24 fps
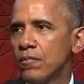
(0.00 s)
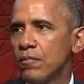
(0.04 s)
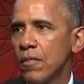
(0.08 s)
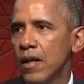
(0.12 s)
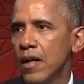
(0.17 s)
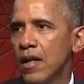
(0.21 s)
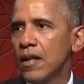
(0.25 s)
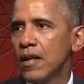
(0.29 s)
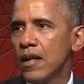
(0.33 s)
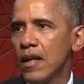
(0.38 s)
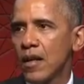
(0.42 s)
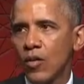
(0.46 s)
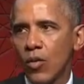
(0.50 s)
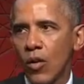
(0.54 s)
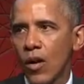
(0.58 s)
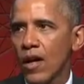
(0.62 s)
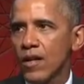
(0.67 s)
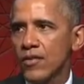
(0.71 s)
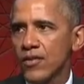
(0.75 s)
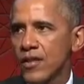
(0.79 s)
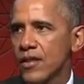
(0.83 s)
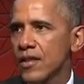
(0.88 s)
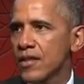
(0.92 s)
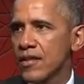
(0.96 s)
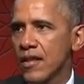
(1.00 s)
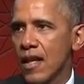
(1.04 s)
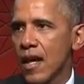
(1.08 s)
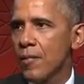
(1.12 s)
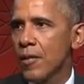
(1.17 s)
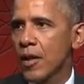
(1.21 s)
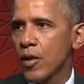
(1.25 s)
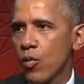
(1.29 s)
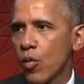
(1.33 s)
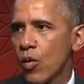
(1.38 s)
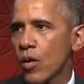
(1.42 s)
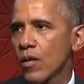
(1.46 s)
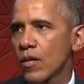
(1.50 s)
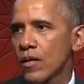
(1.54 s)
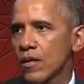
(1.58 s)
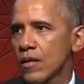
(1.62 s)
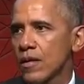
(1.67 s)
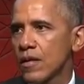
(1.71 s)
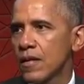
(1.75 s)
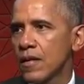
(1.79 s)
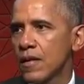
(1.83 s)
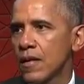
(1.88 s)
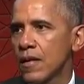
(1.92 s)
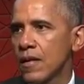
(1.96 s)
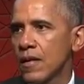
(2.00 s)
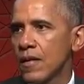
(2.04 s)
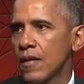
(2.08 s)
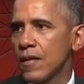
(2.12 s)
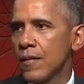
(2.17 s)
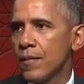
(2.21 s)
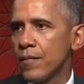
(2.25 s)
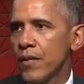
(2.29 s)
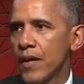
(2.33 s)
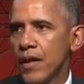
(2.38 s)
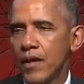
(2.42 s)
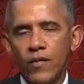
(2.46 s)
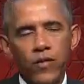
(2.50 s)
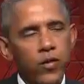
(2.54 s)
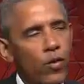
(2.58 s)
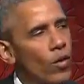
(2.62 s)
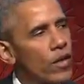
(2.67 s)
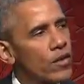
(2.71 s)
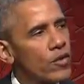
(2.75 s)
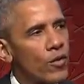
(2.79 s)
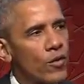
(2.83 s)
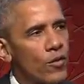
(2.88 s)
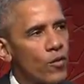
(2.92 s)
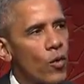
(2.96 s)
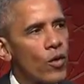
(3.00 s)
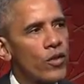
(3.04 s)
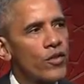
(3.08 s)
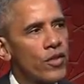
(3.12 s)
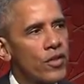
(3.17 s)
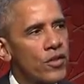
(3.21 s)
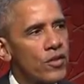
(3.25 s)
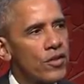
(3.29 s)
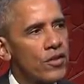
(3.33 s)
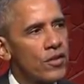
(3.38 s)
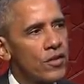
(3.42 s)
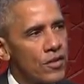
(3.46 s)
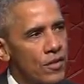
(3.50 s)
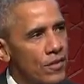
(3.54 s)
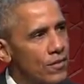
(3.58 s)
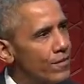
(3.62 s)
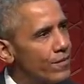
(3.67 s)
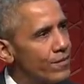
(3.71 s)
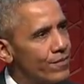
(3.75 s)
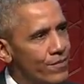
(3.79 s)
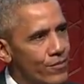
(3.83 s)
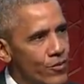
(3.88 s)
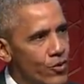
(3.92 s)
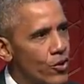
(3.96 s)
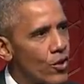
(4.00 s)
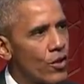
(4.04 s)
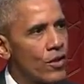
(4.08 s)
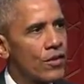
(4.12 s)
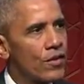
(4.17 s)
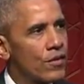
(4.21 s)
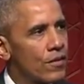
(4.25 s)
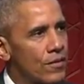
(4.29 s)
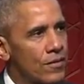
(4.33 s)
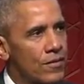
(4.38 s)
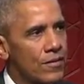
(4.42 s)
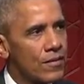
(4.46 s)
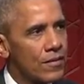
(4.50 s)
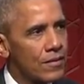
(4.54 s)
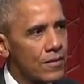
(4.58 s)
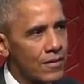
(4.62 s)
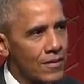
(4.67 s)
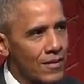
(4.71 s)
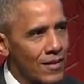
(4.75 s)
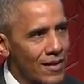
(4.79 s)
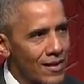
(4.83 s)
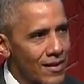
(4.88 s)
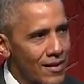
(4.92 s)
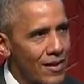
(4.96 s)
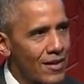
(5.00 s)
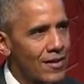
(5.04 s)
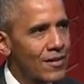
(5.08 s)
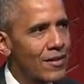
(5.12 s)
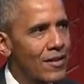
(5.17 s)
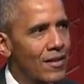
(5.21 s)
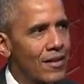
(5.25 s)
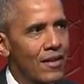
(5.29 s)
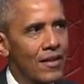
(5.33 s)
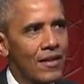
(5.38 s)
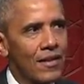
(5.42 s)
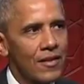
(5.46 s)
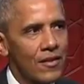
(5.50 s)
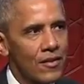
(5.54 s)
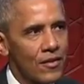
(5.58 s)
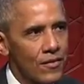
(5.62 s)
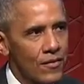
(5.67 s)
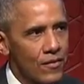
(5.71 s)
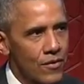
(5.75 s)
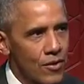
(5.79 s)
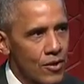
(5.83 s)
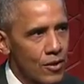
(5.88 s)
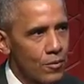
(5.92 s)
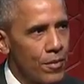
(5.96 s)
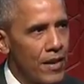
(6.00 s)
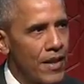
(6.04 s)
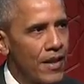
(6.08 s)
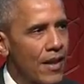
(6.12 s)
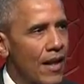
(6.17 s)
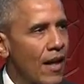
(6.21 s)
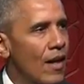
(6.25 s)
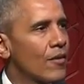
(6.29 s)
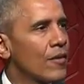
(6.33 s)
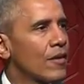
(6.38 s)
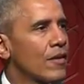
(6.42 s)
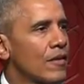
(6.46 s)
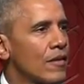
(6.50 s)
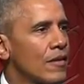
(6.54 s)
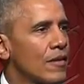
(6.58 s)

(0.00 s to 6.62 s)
But across the Islamic world, influential voices should consistently speak out